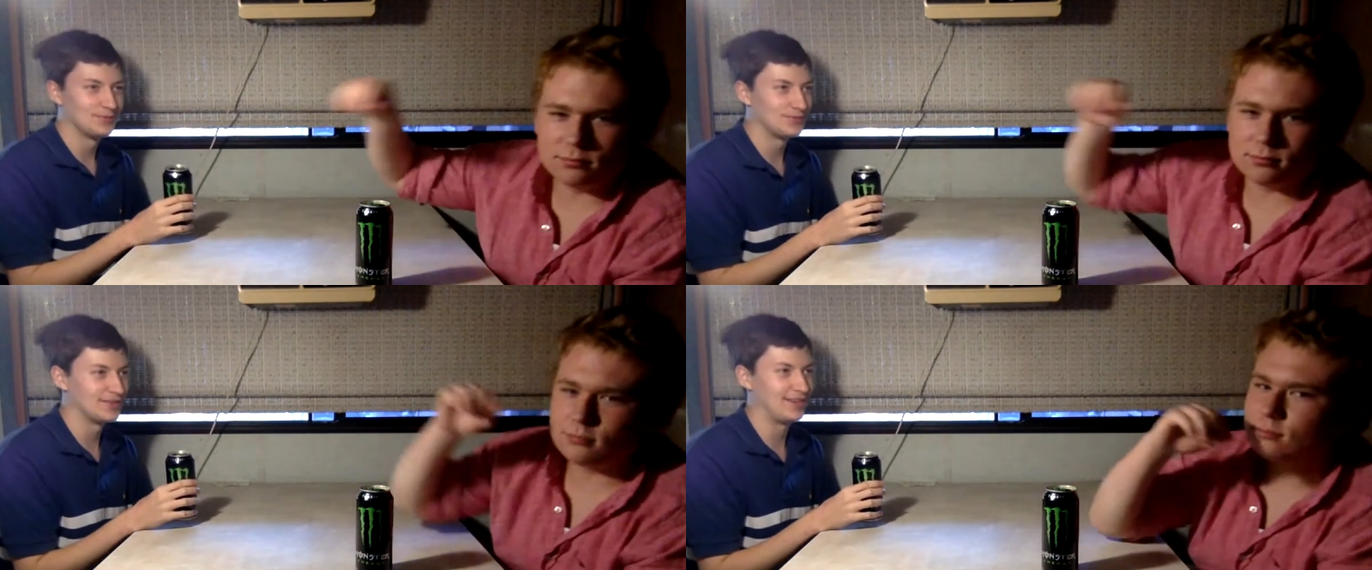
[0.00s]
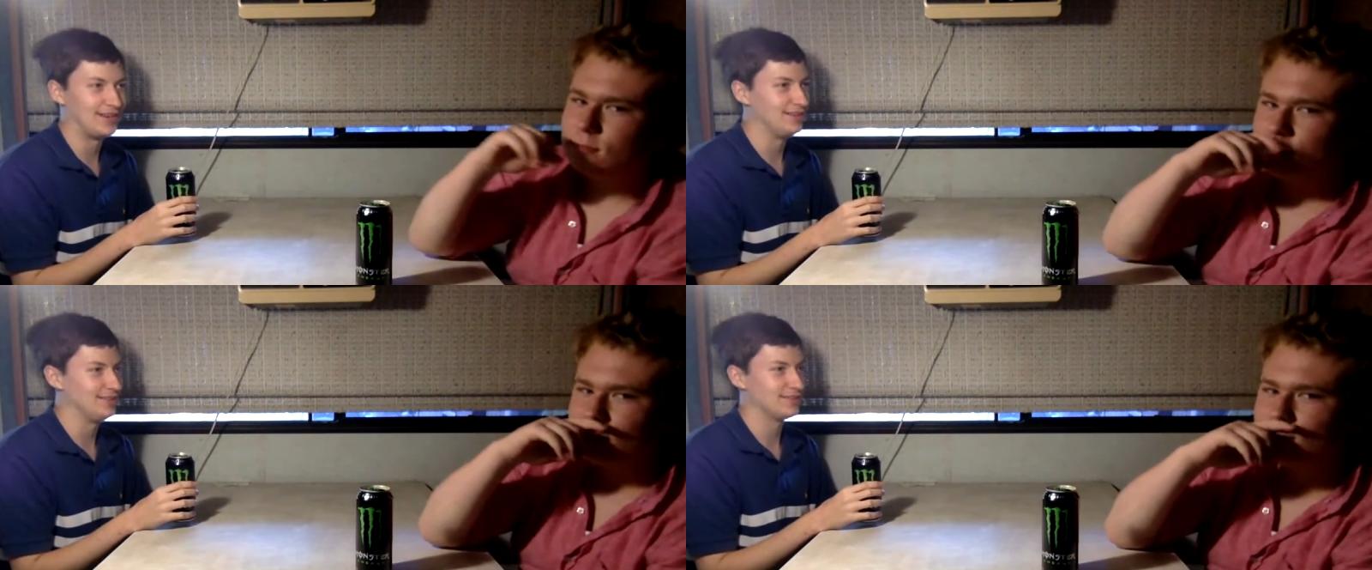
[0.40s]
Speaker 1: for
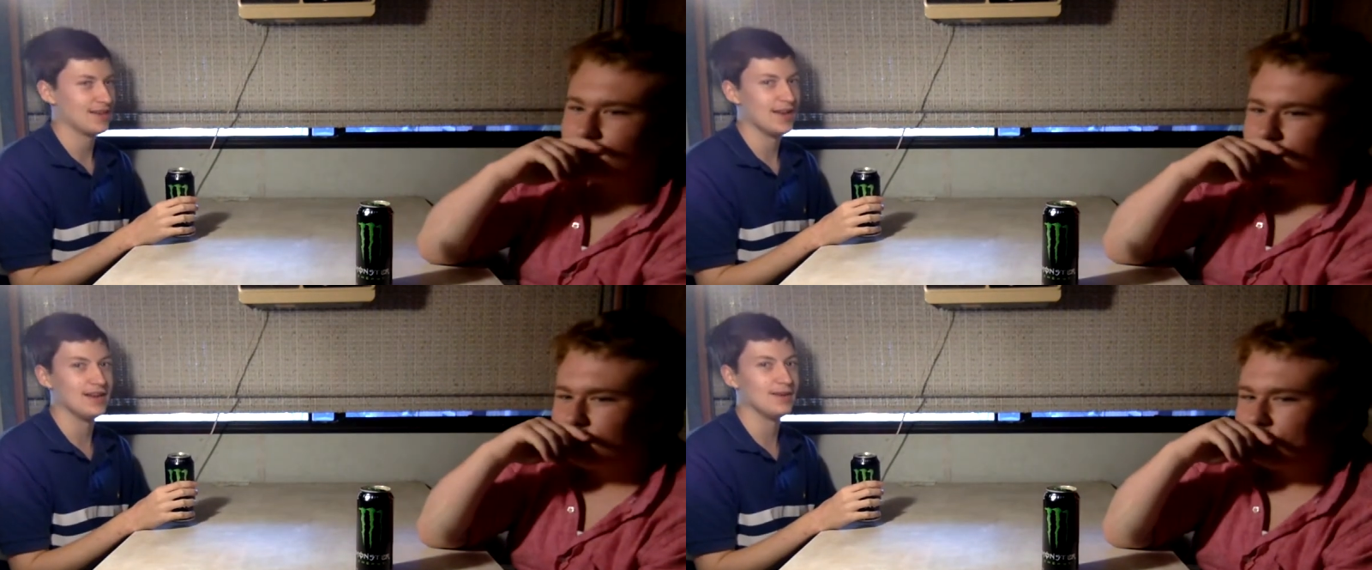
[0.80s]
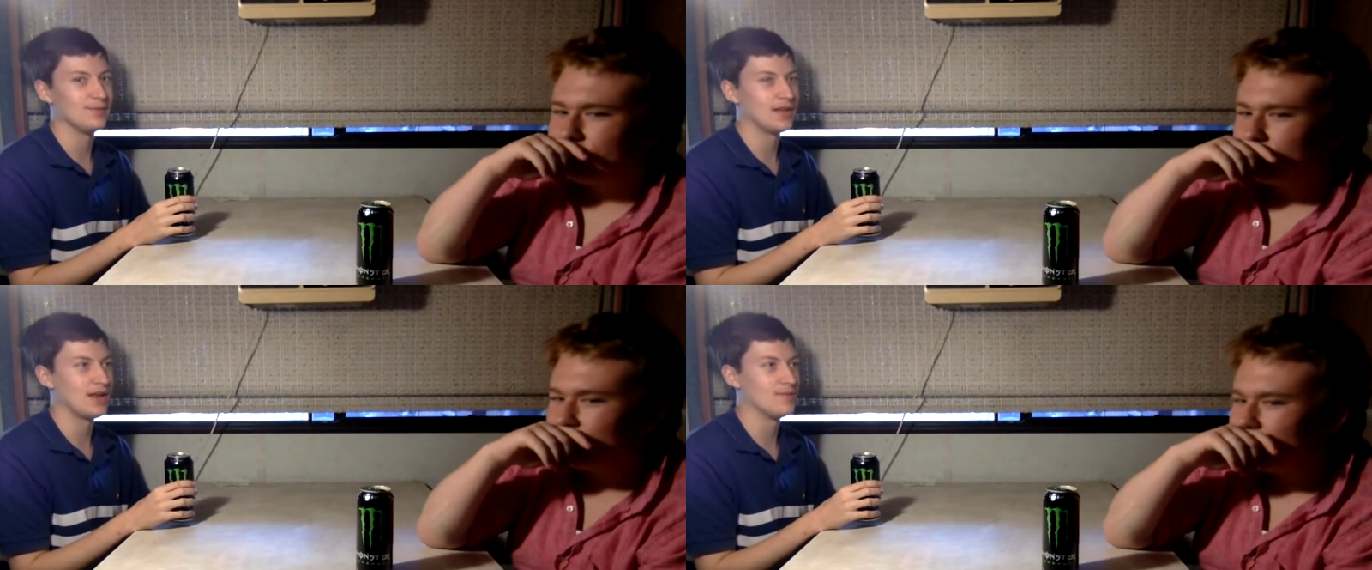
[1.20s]
dates, and it
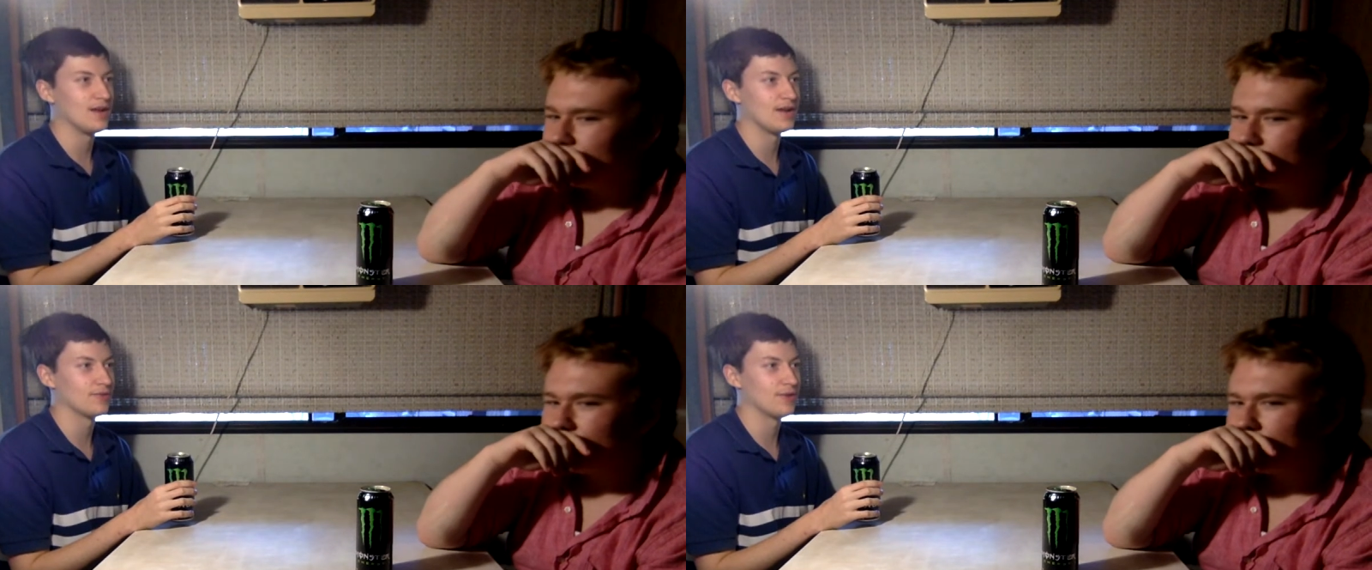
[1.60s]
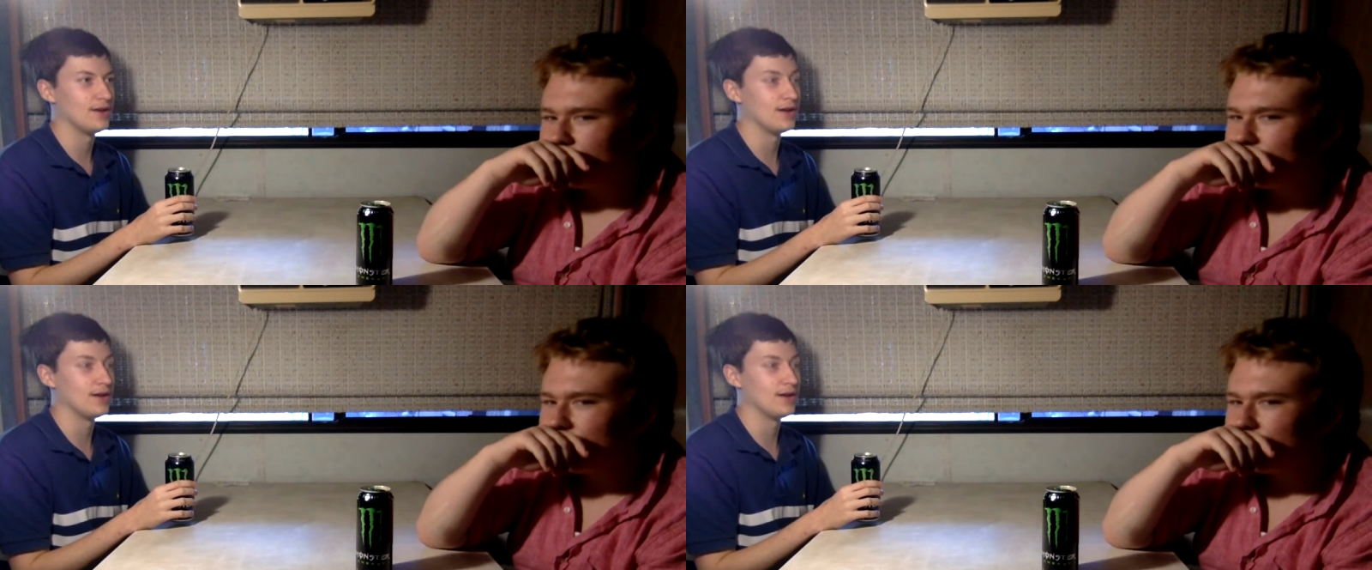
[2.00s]
became my friend,